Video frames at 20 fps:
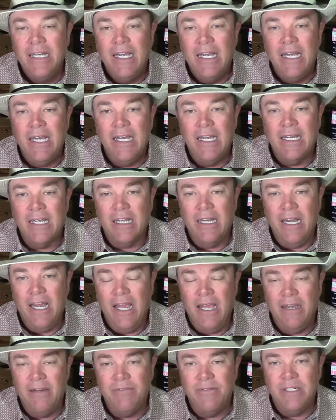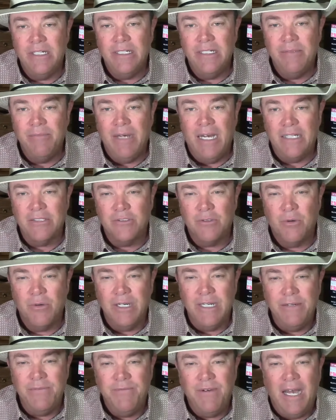going to have about
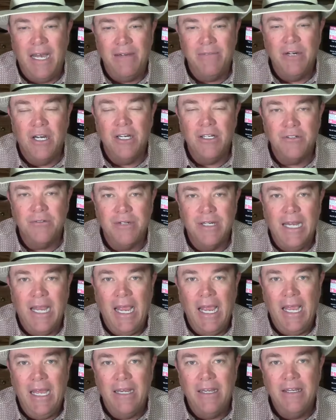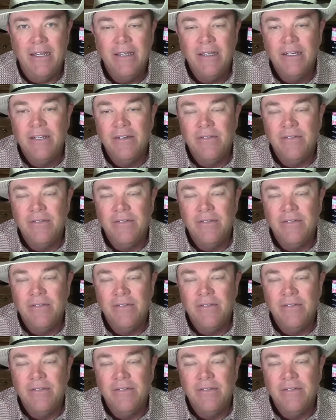2,500 head